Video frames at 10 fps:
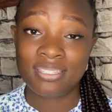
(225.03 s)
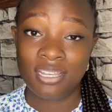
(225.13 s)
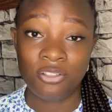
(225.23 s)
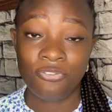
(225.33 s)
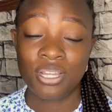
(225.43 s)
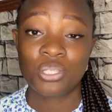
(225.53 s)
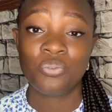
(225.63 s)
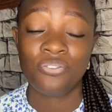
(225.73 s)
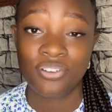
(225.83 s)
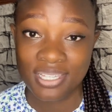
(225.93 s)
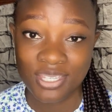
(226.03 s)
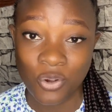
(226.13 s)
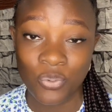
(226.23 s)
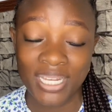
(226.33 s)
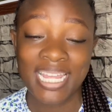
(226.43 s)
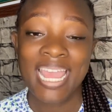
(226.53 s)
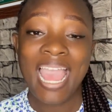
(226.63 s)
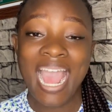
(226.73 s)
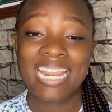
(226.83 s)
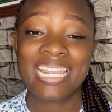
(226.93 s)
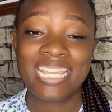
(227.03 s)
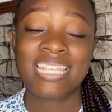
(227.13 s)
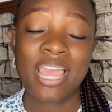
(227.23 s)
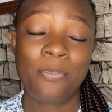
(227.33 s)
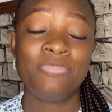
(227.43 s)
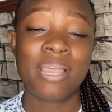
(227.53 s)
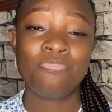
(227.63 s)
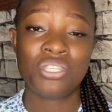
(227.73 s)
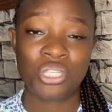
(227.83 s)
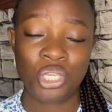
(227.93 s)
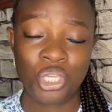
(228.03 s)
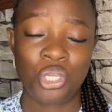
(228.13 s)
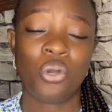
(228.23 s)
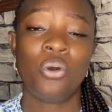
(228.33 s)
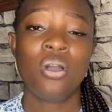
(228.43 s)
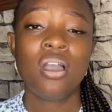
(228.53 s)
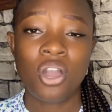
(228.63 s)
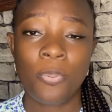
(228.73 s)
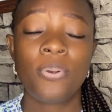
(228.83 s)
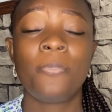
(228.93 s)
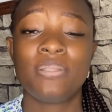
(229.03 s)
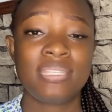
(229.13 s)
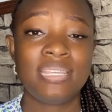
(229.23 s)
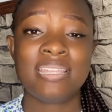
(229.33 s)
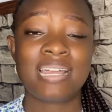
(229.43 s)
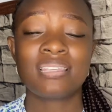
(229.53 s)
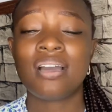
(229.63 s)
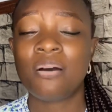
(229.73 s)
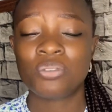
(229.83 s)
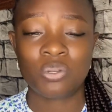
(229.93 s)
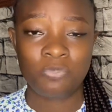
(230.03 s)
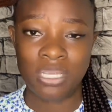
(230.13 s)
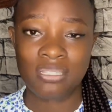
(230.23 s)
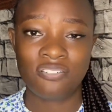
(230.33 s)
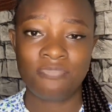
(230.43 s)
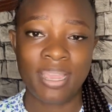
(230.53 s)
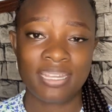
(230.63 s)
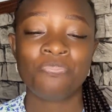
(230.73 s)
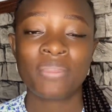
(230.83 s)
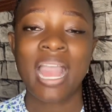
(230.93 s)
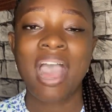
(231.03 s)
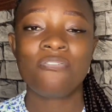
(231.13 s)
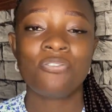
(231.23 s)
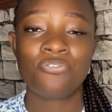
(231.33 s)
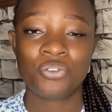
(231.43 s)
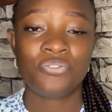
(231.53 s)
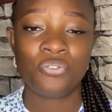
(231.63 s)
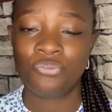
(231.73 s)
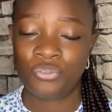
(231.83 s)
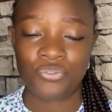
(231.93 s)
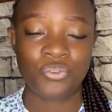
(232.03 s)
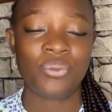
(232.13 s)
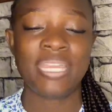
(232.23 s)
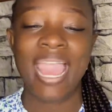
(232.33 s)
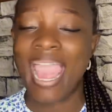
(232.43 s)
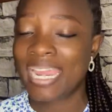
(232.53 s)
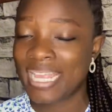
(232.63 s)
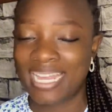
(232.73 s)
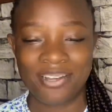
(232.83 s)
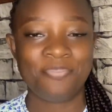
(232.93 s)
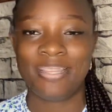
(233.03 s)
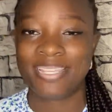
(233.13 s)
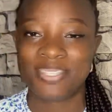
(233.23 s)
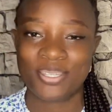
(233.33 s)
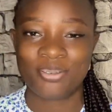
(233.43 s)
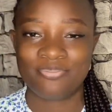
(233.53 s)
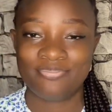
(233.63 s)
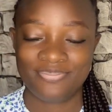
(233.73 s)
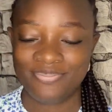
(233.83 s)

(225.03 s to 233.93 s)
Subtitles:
to tell a friend to refer someone and let's help them secure a property that comes with peace of mind. Have a fruitful, fruitful week and God bless you.